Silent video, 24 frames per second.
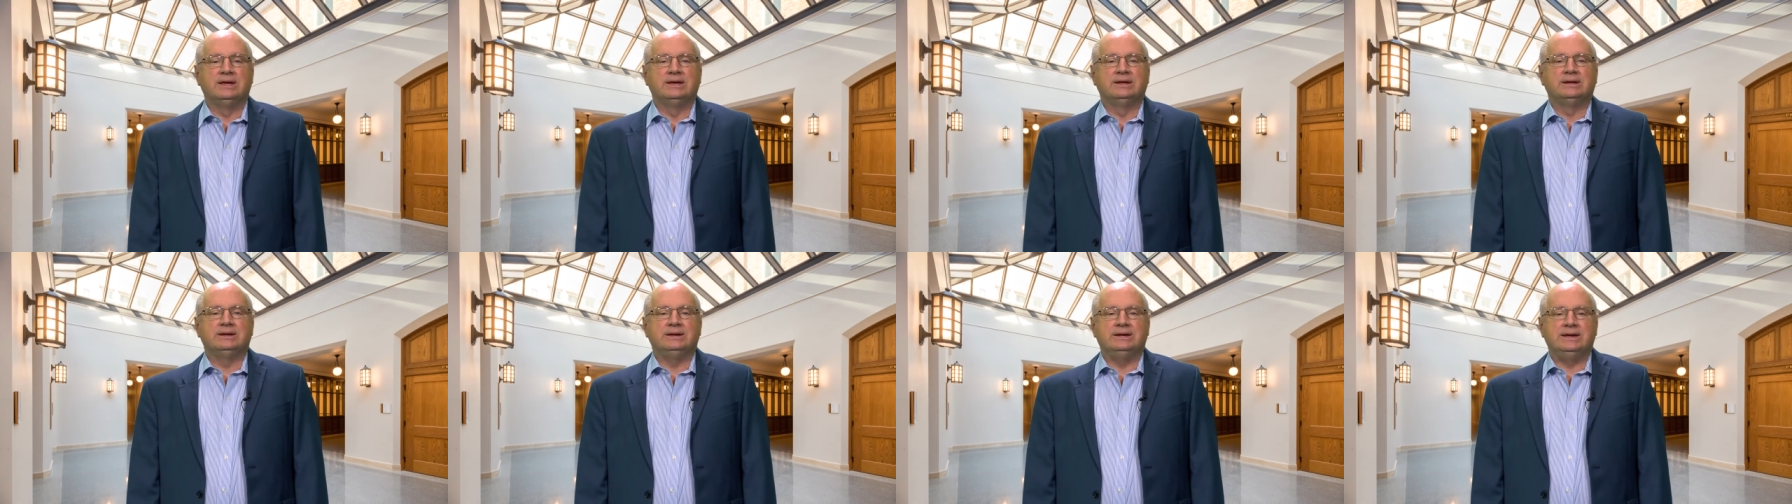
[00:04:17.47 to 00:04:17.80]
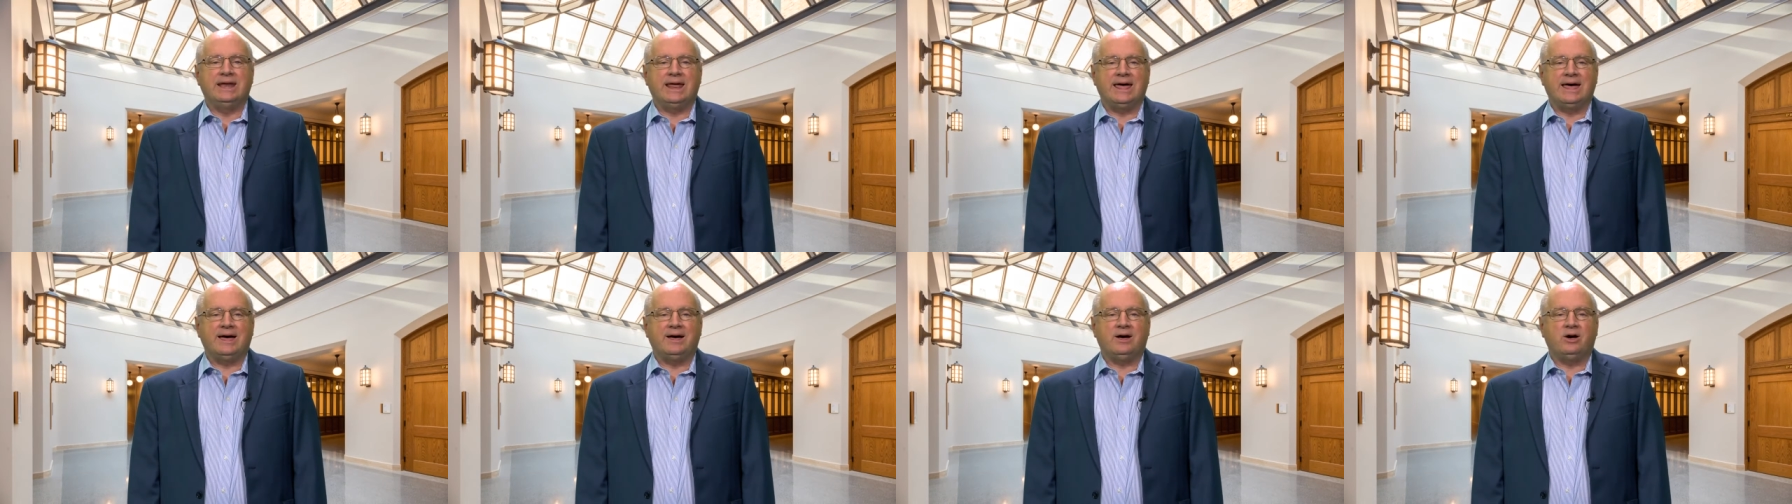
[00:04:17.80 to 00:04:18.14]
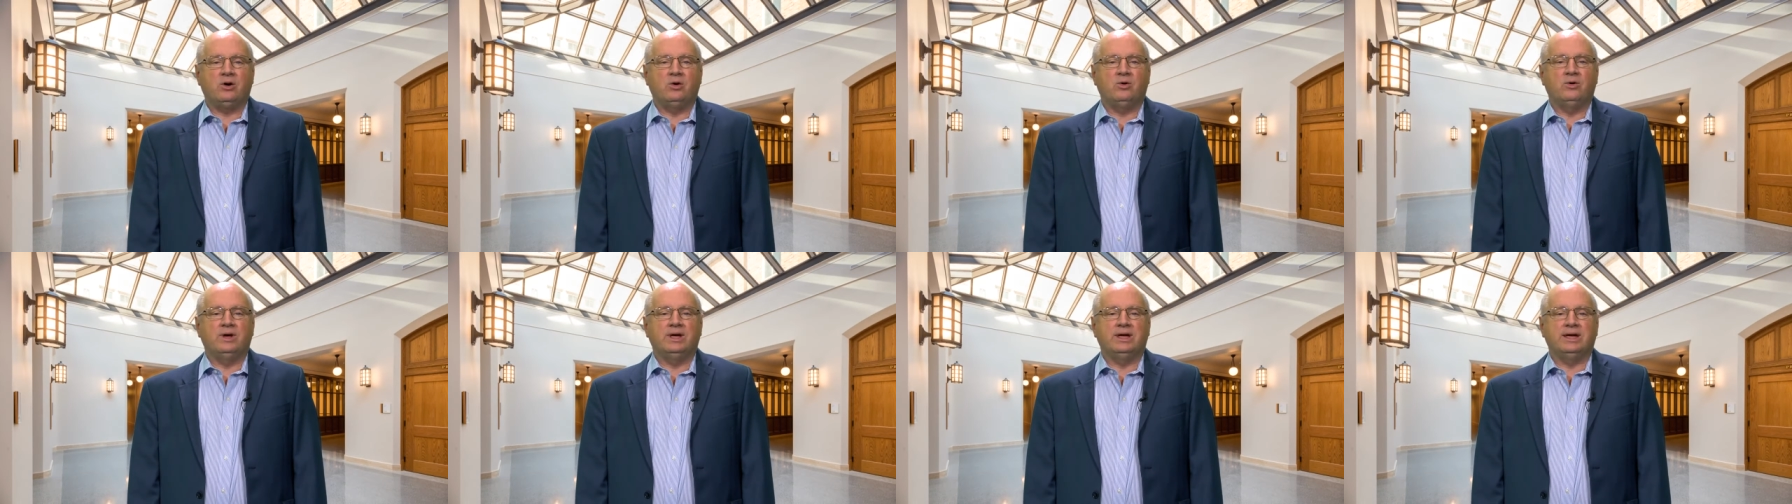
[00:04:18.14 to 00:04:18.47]

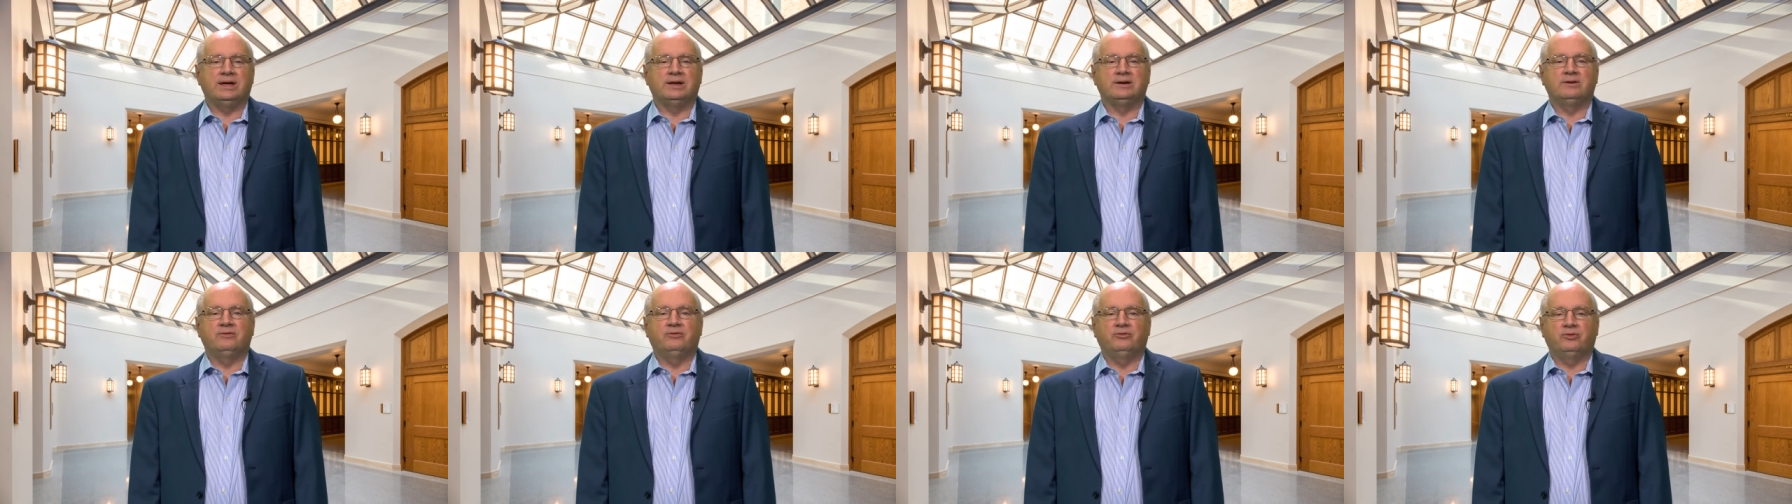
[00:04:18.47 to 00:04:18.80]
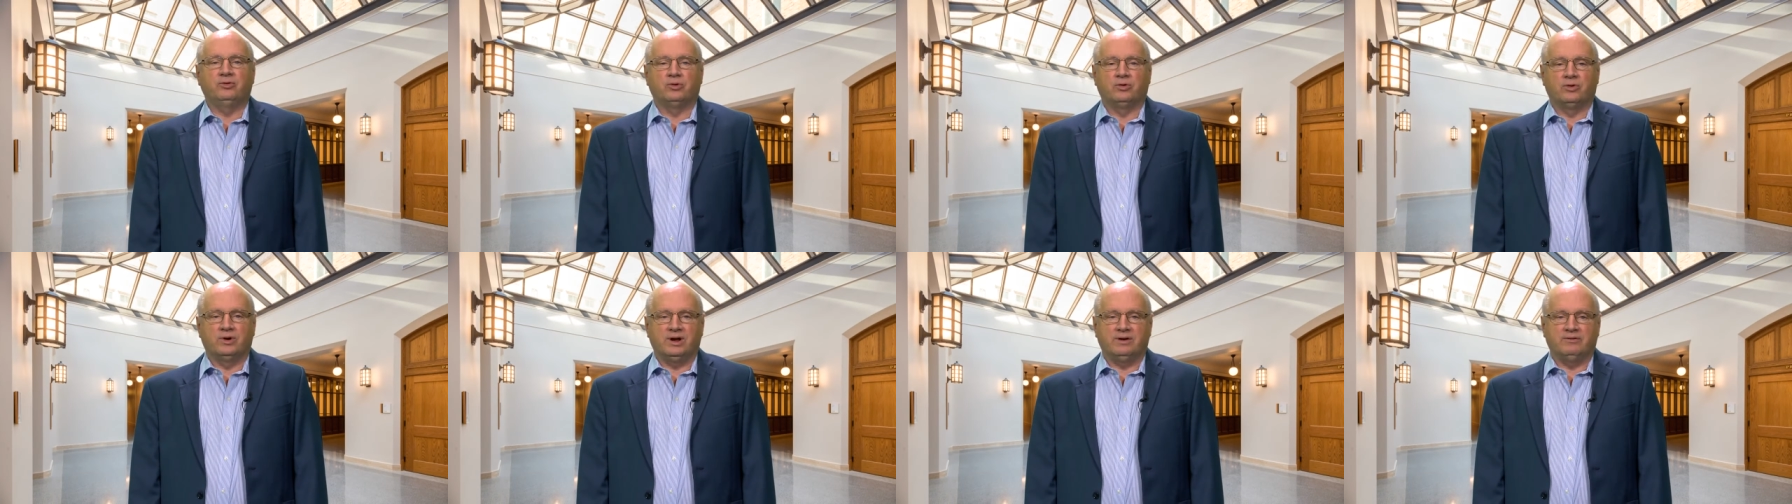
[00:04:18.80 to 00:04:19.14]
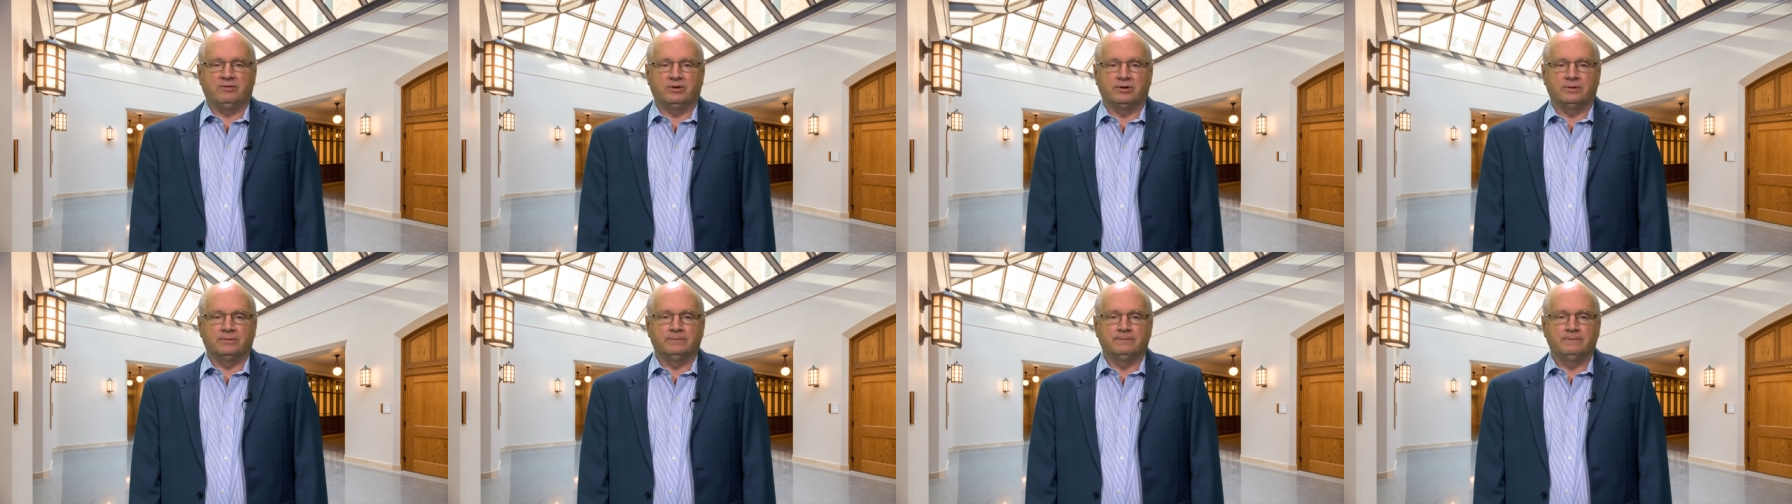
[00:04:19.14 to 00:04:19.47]
now and
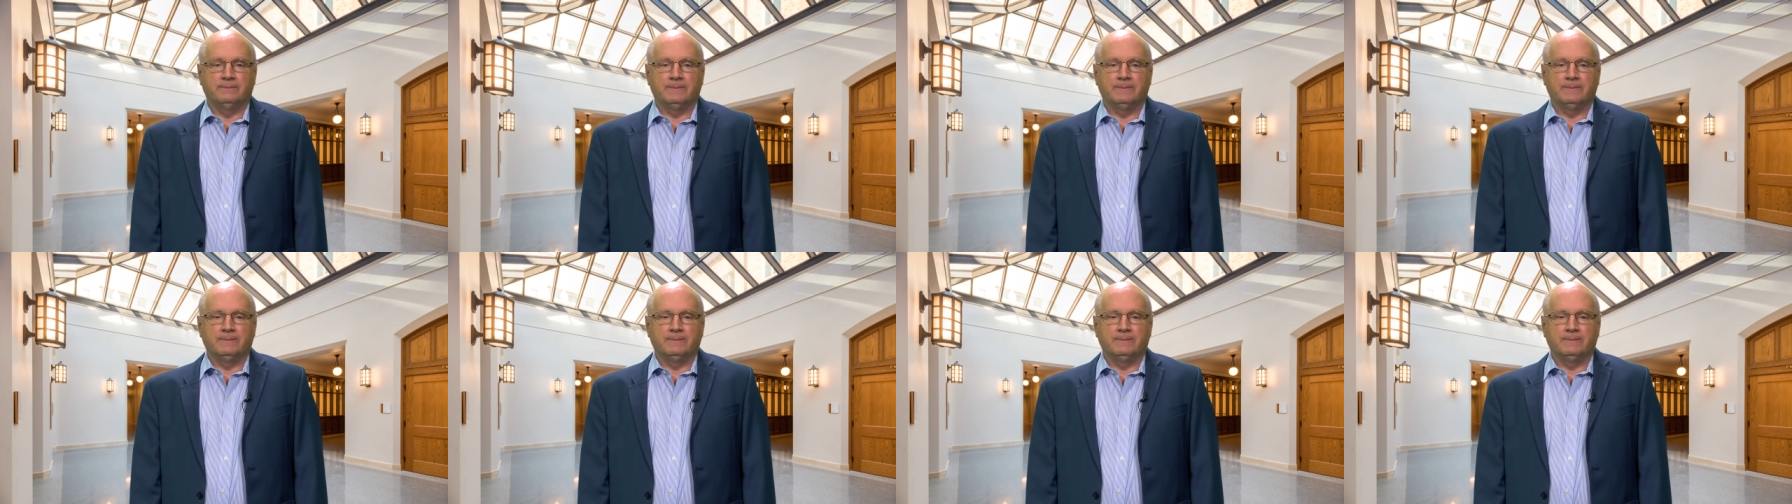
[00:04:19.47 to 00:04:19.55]
forever.